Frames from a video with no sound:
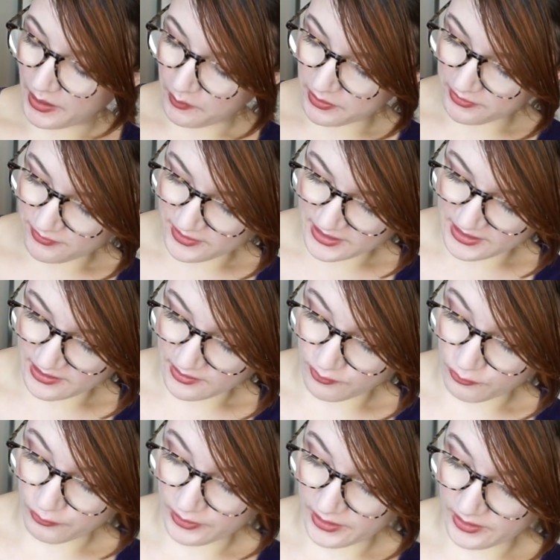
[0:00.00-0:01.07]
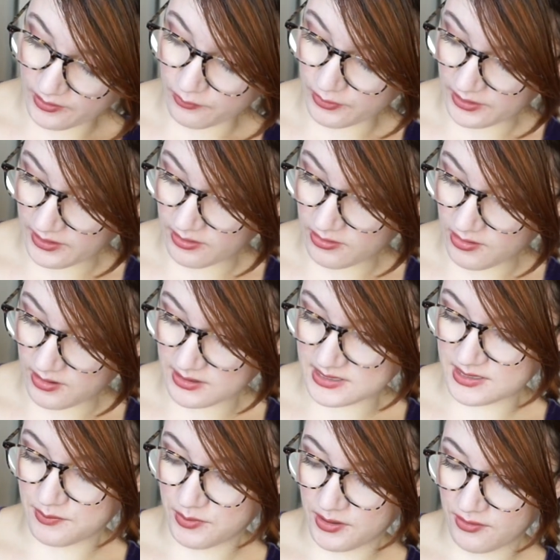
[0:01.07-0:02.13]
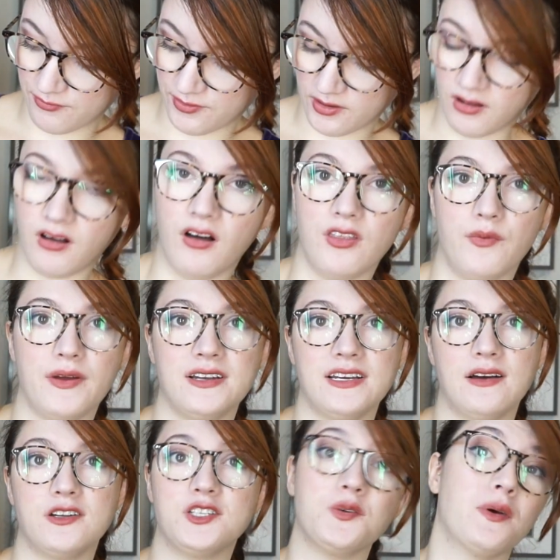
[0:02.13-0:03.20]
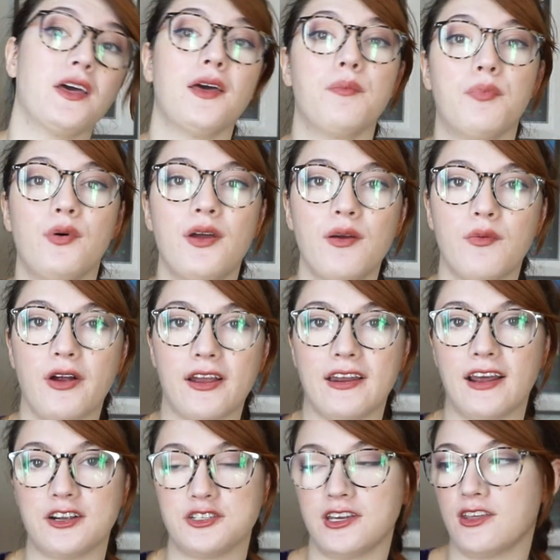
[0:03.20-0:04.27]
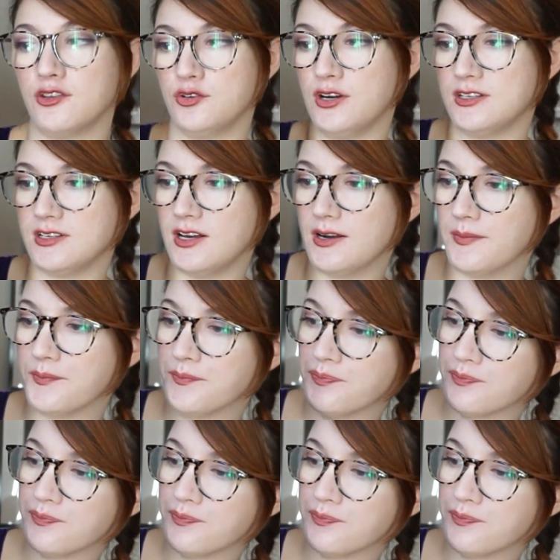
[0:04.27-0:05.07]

I would have needed a really, really long zipper to fit all the way down to a hip point where I could actually get the dress on.